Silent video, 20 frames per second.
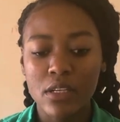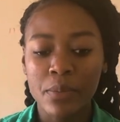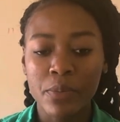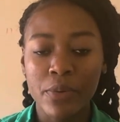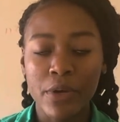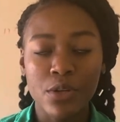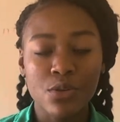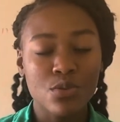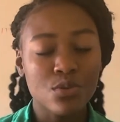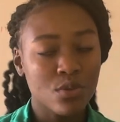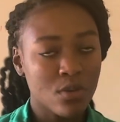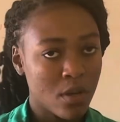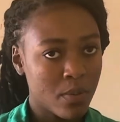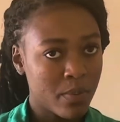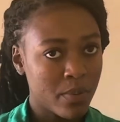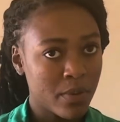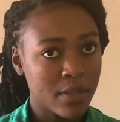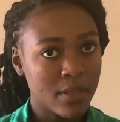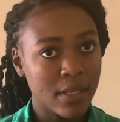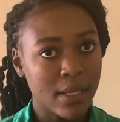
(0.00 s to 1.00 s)
I'm going to talk
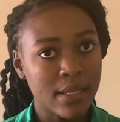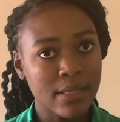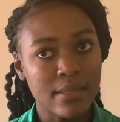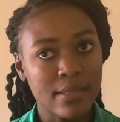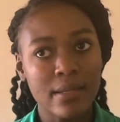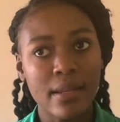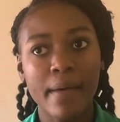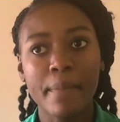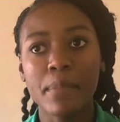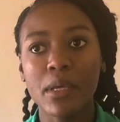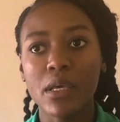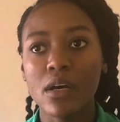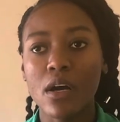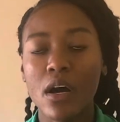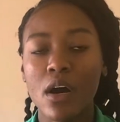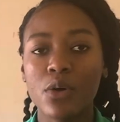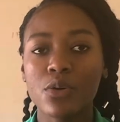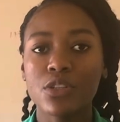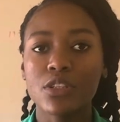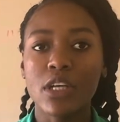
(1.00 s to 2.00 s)
about the Islamic
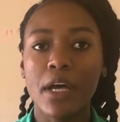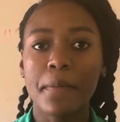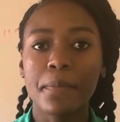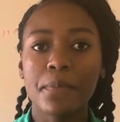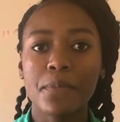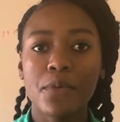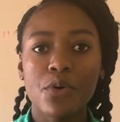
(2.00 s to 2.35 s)
culture.